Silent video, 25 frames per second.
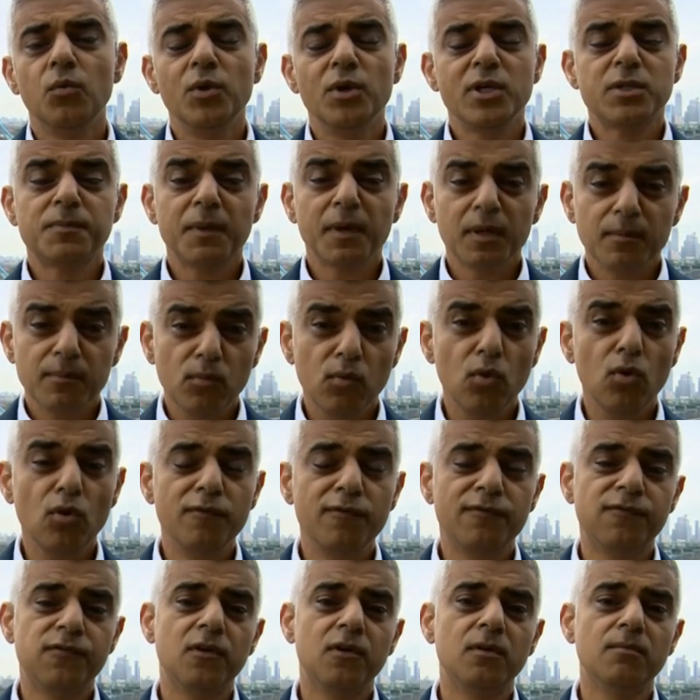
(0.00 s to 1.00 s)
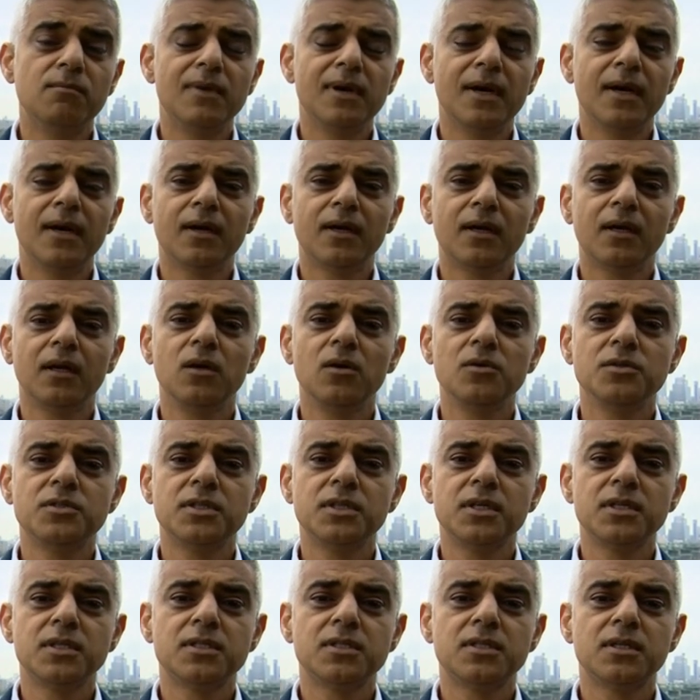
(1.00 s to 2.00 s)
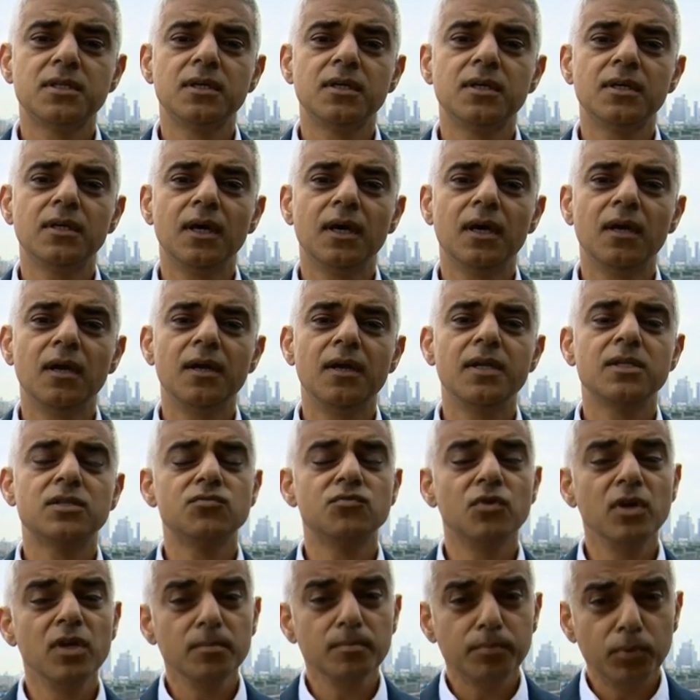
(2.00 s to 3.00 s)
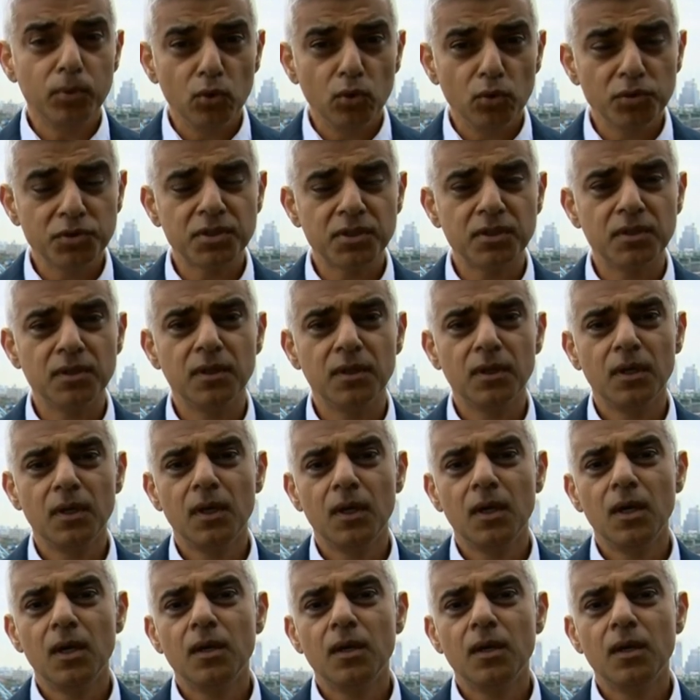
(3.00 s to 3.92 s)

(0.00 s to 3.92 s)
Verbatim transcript: We expect more from our closest uh, ally, and it's really important